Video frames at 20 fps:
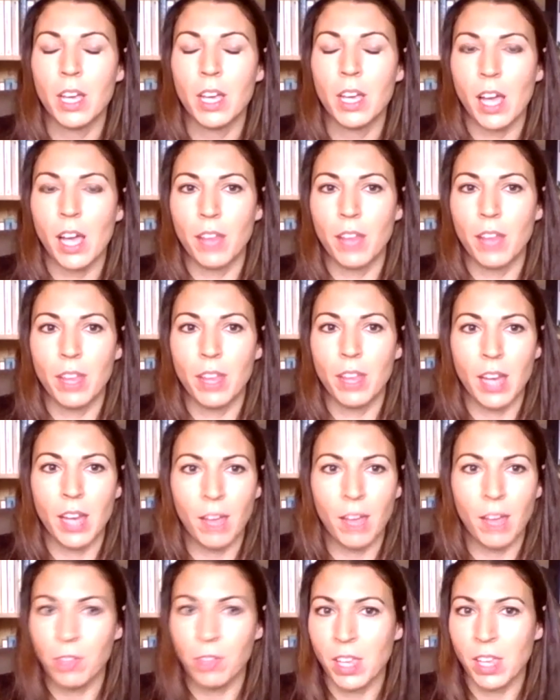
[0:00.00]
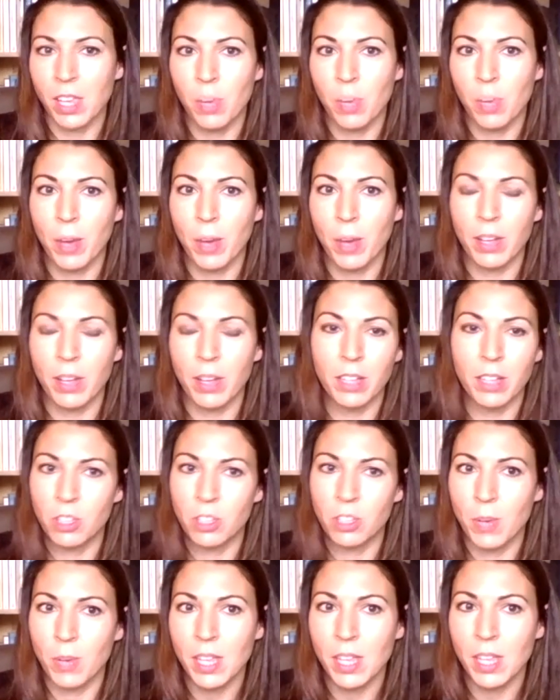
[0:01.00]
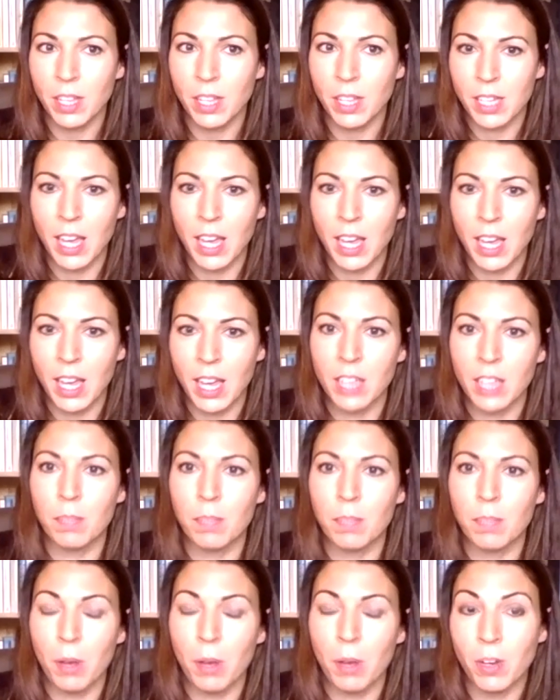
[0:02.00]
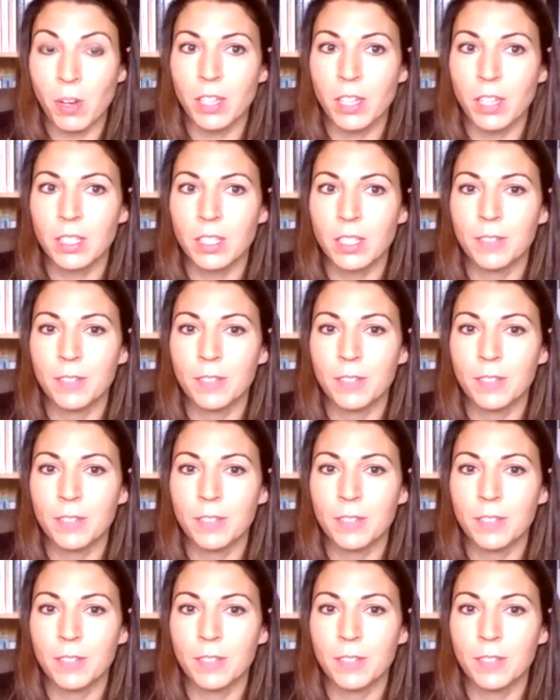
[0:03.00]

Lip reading: And then everything else you eat that day is a bonus.